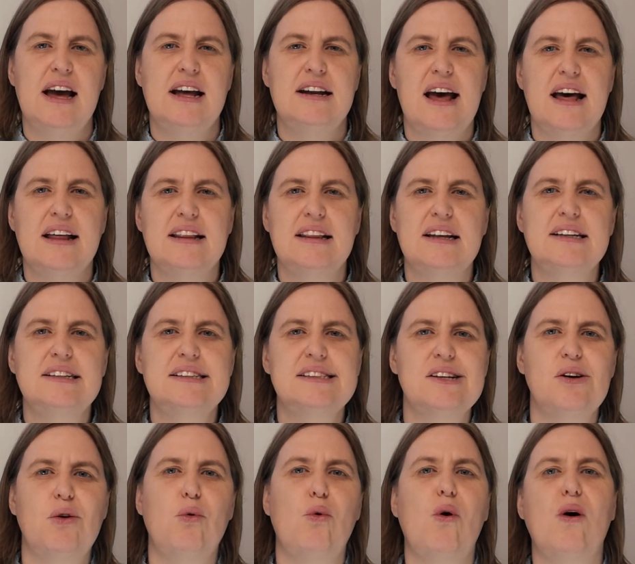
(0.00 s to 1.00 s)
Now
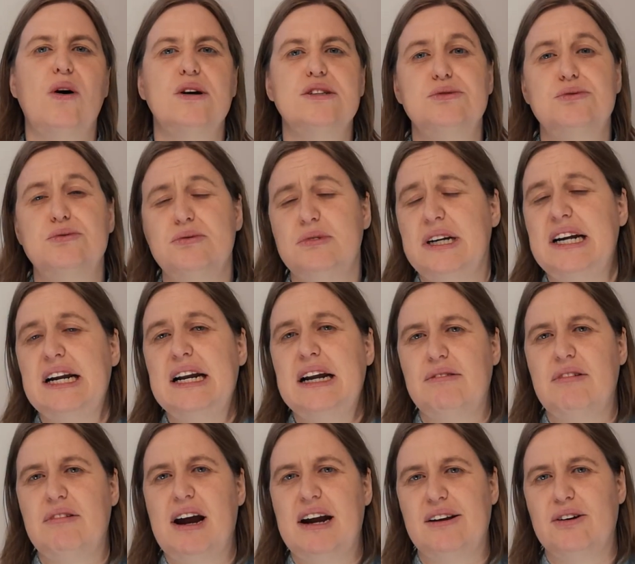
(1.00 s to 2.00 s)
this was really
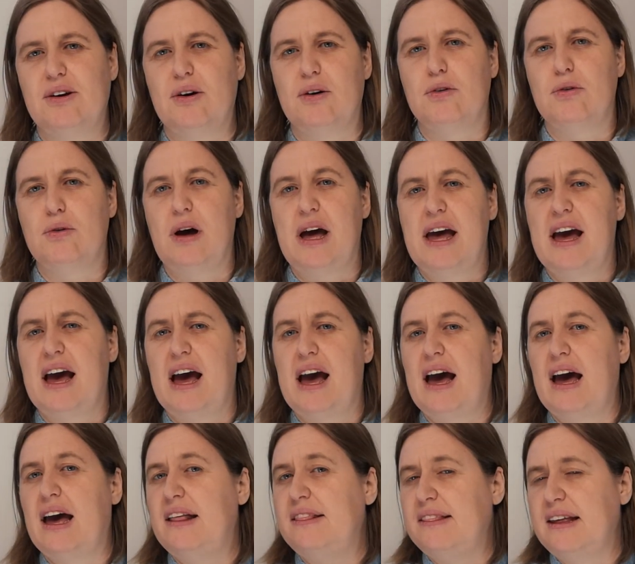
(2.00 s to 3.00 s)
radical
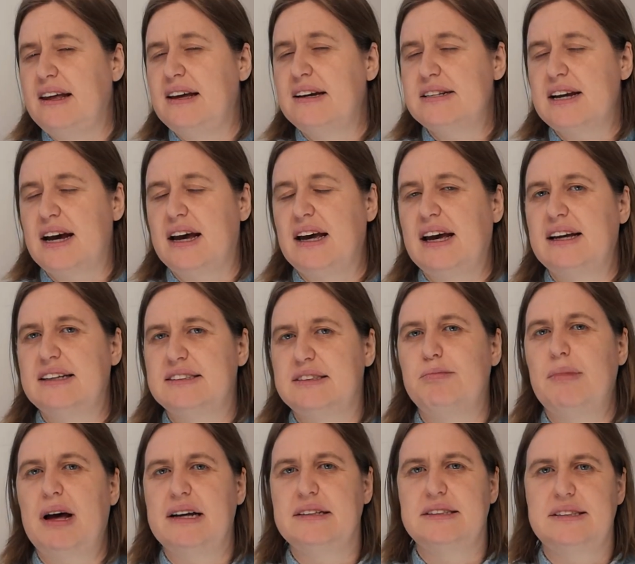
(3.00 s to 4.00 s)
in their day as
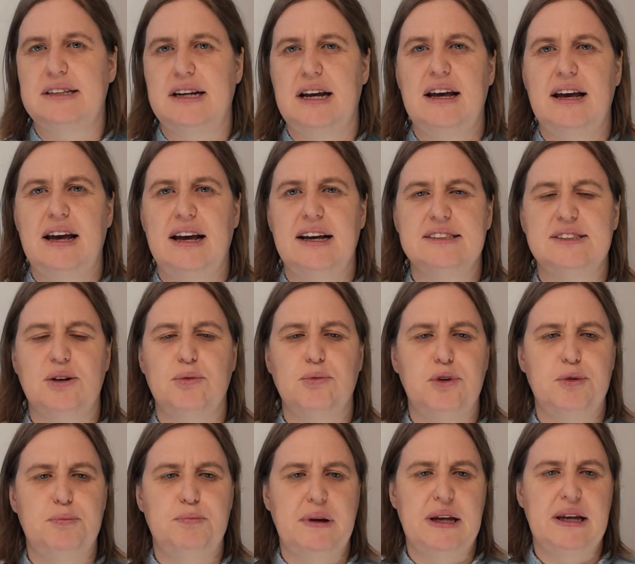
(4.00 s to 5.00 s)
much as it
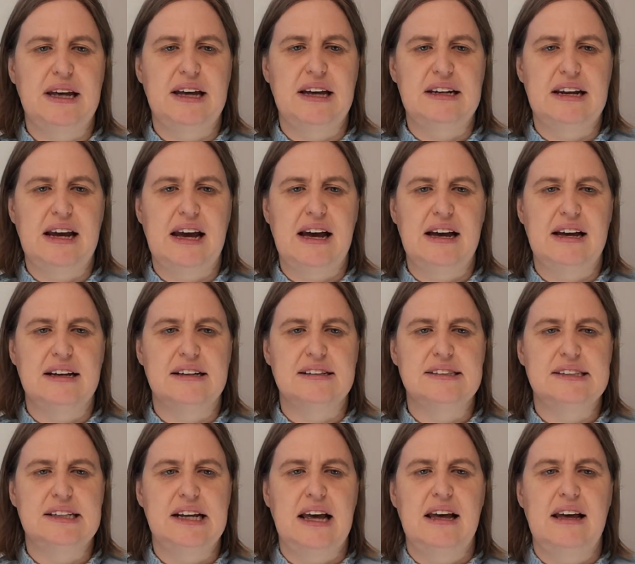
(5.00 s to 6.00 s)
would be in
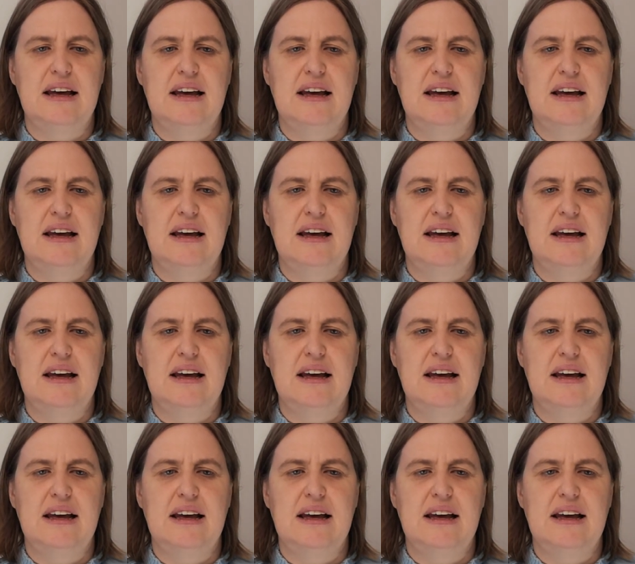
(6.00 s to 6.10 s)
ours.